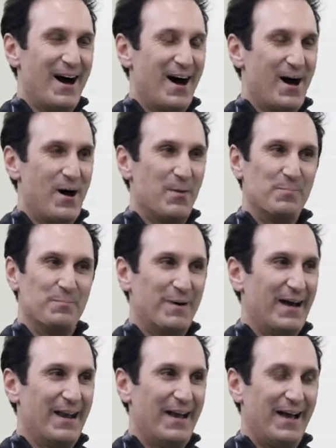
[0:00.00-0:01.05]

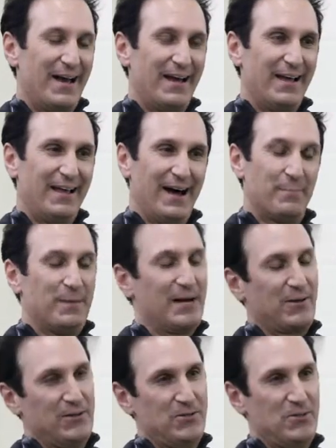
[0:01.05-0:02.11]
but I'm
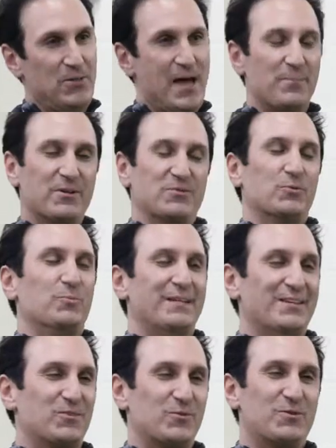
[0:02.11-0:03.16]
not going to do that because it would be
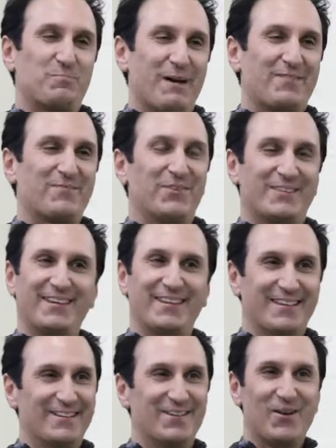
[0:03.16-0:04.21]
disrespectful
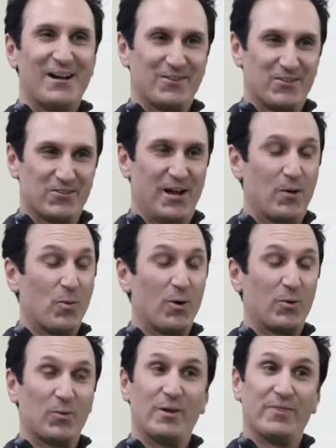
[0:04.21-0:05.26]
to the directors that I
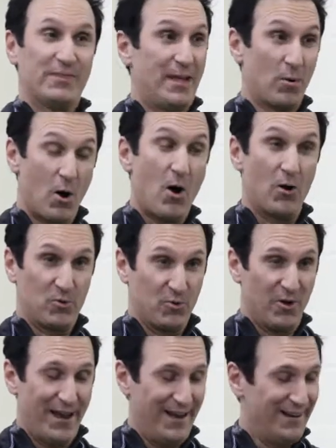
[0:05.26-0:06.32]
work with, and they were all
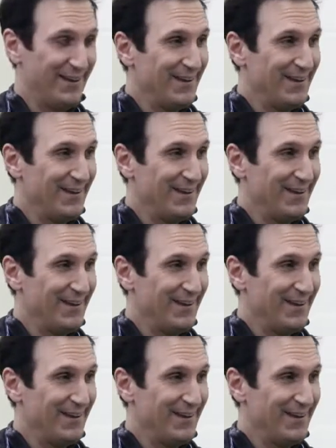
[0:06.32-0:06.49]
great.